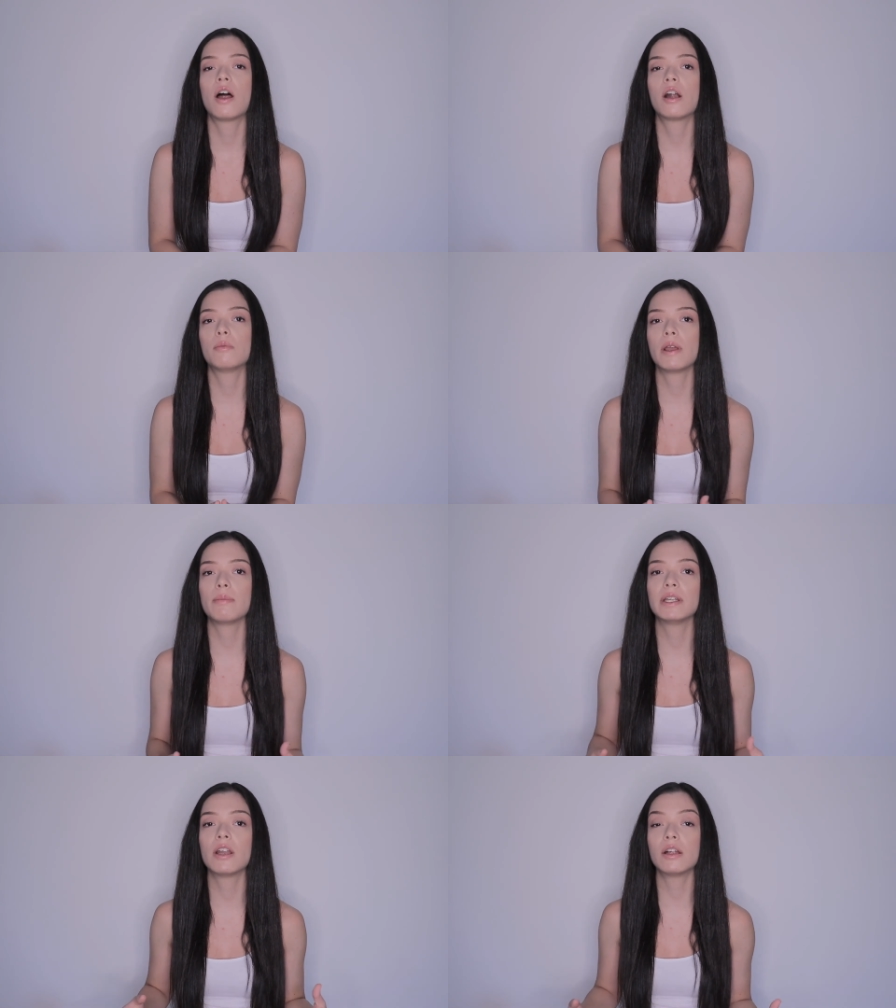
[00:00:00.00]
are
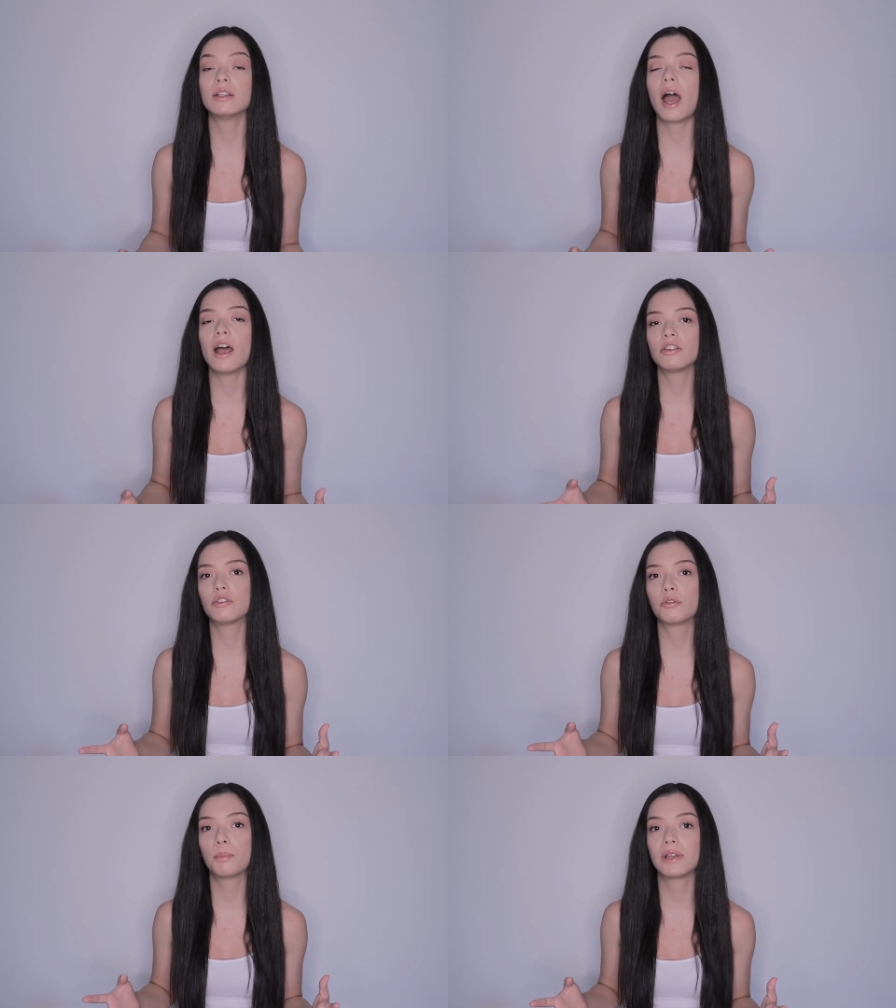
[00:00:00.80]
maybe not as
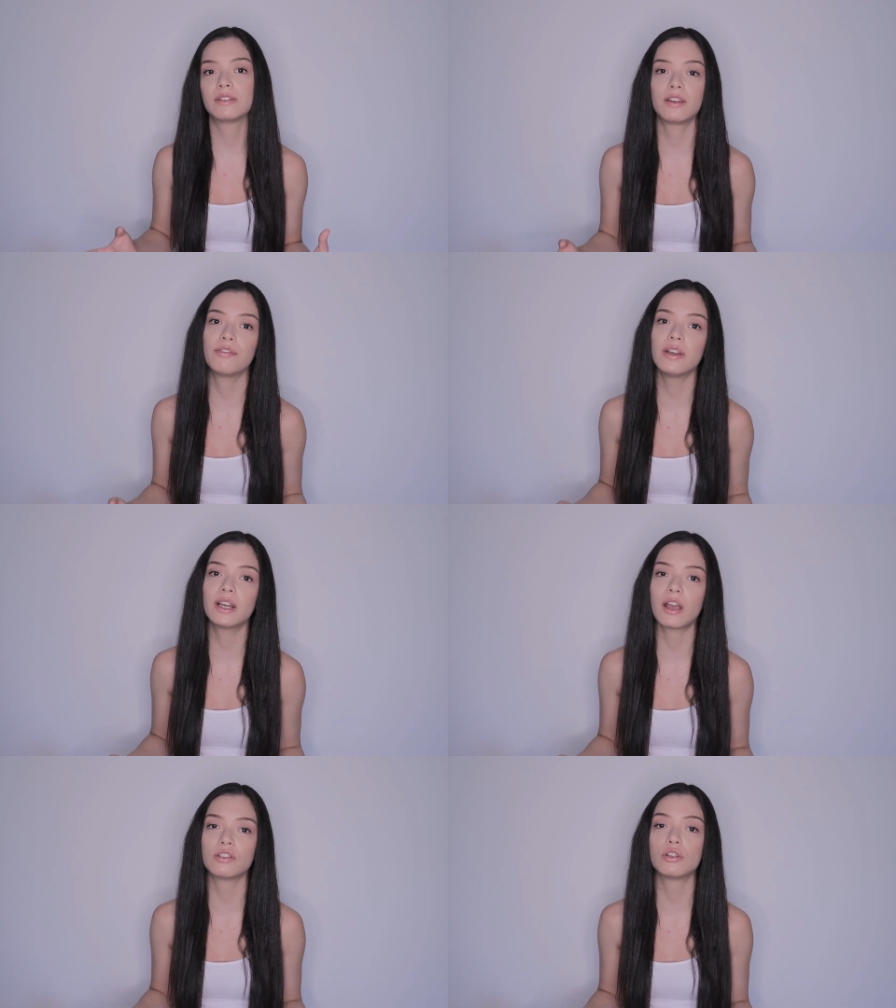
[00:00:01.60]

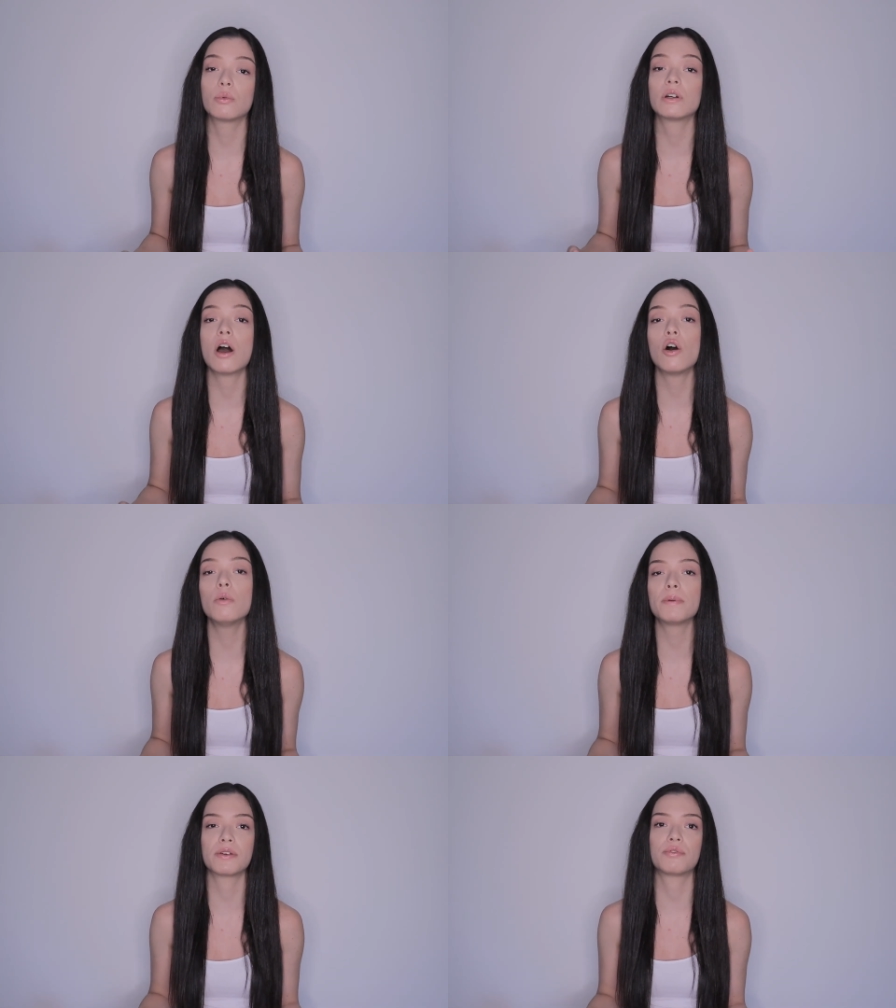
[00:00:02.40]
specific as you were
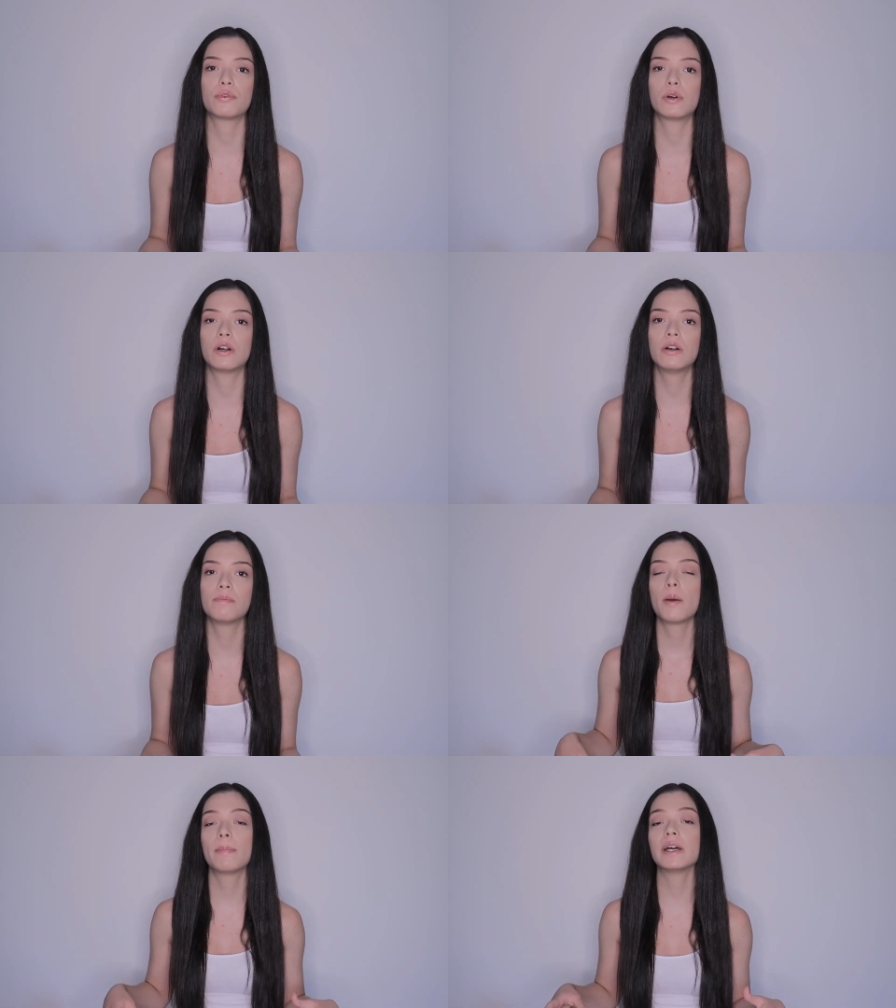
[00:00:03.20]
hoping for,
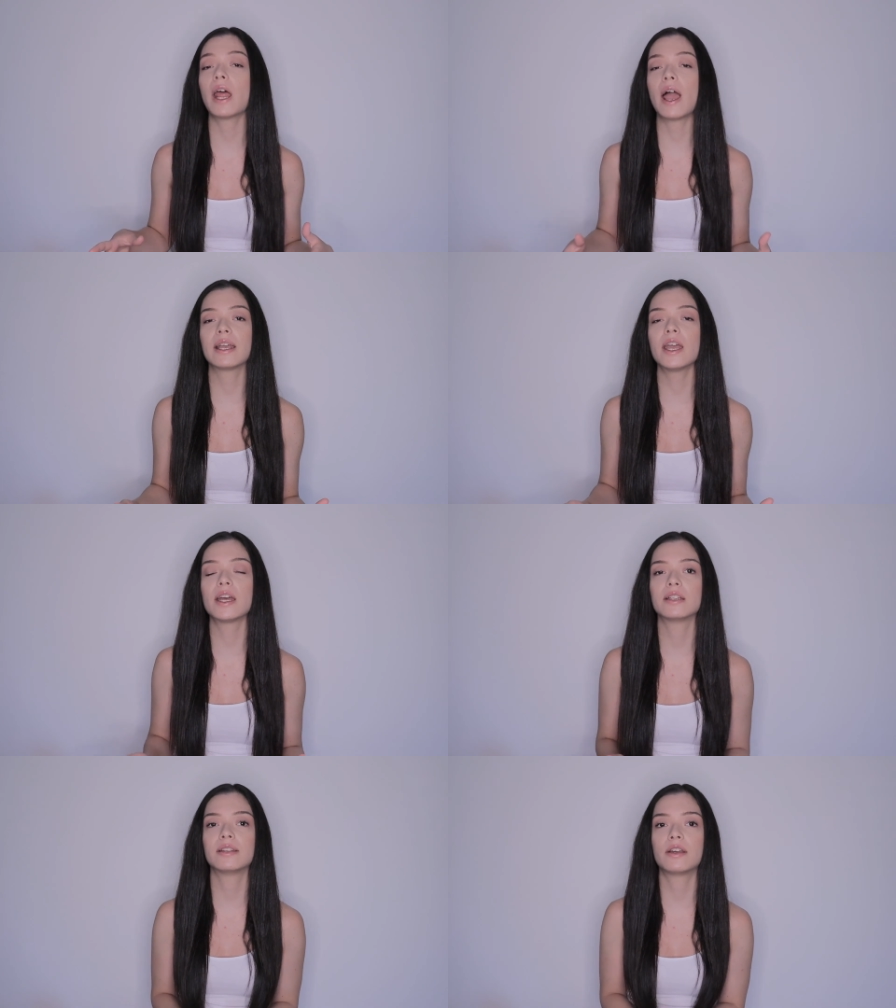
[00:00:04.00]
but
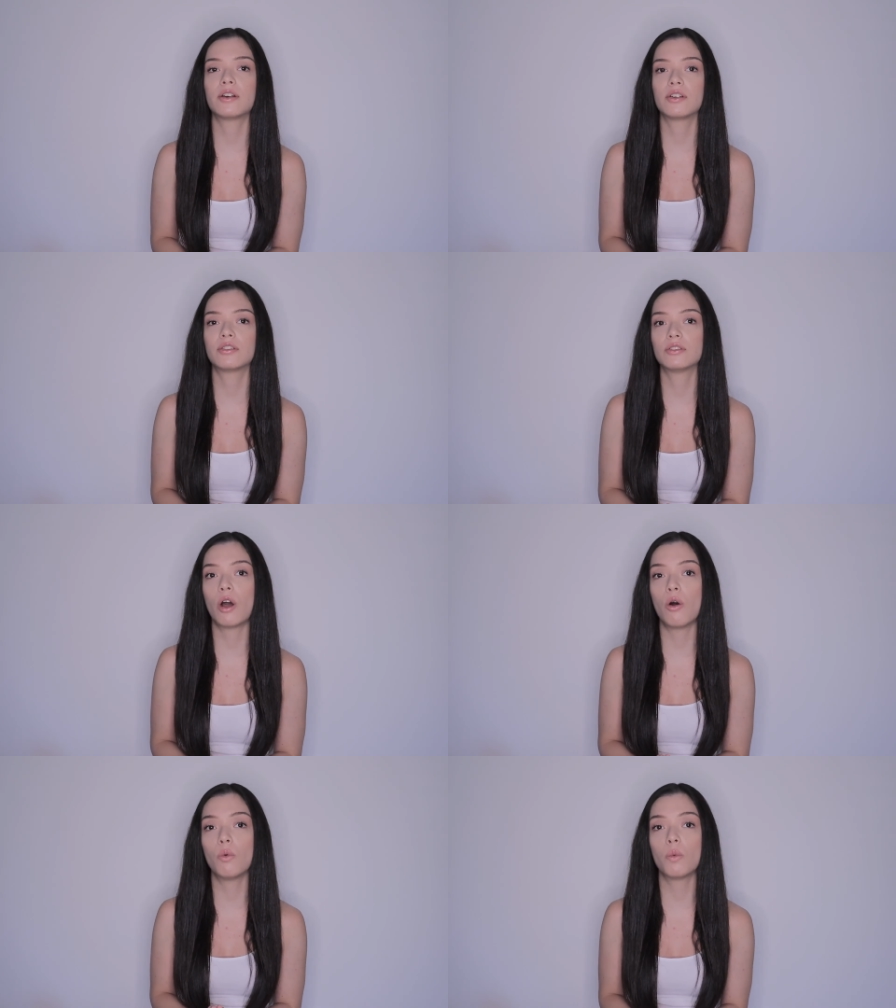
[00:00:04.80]
again, there is
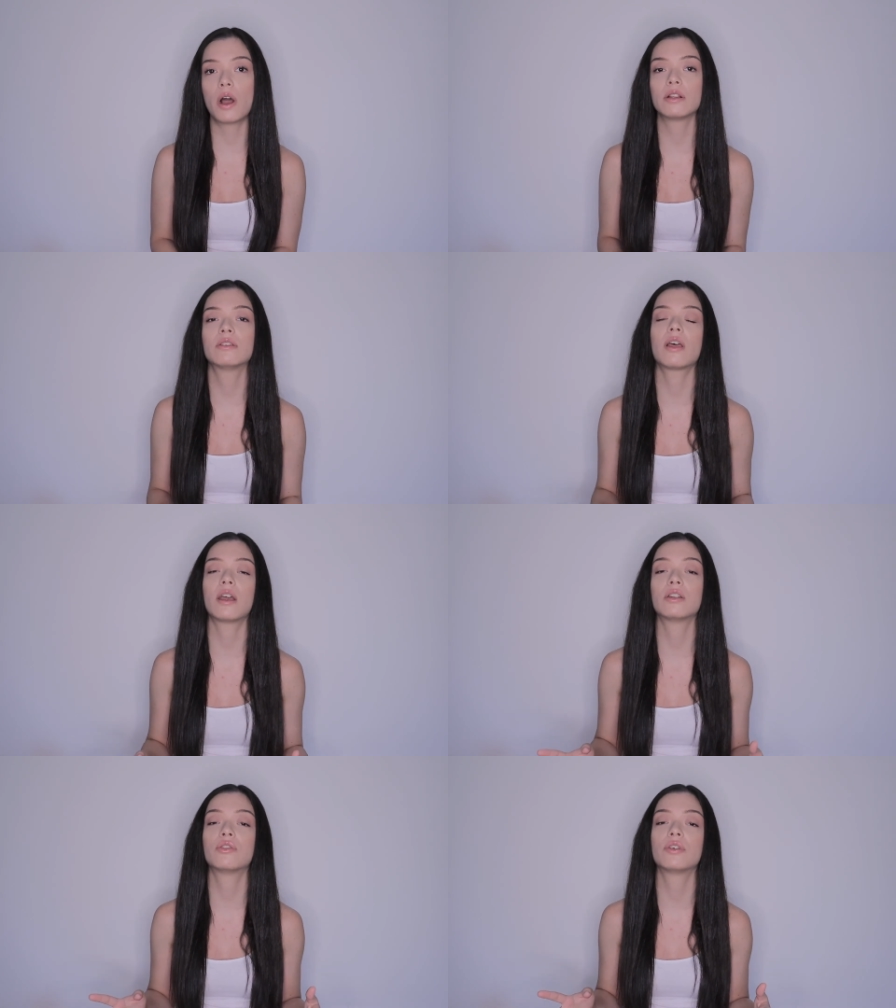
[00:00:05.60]
no one
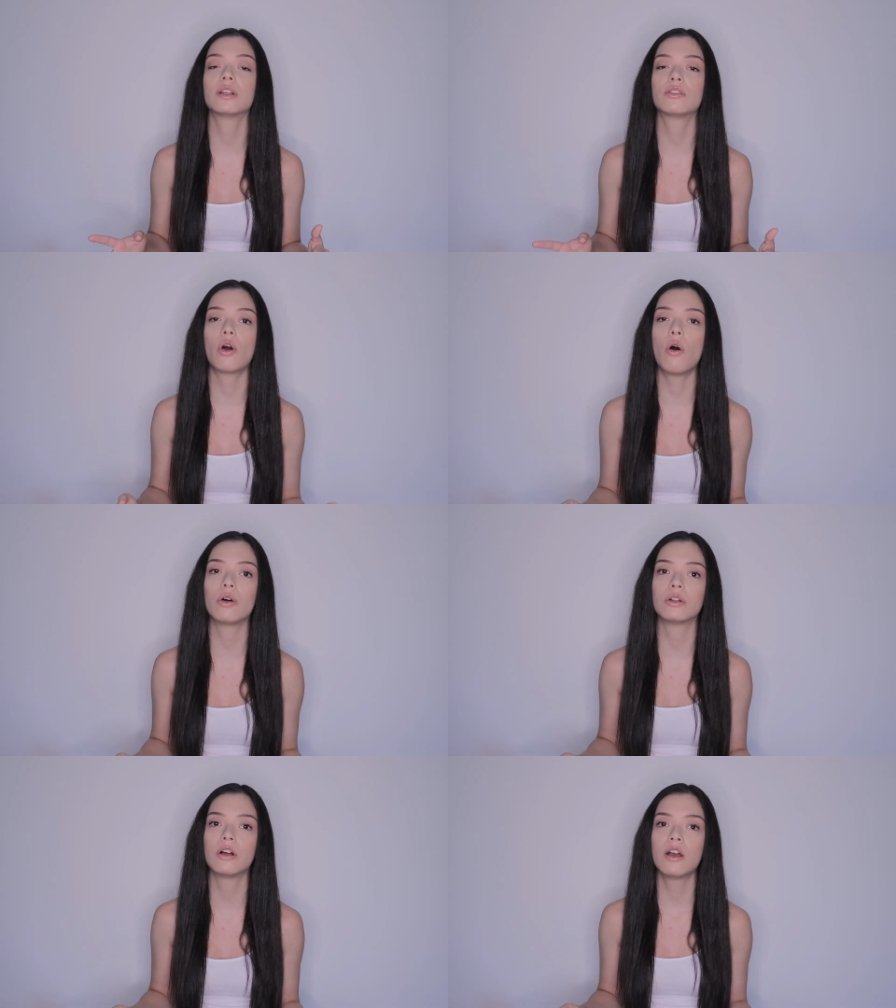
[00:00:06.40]
size fits all.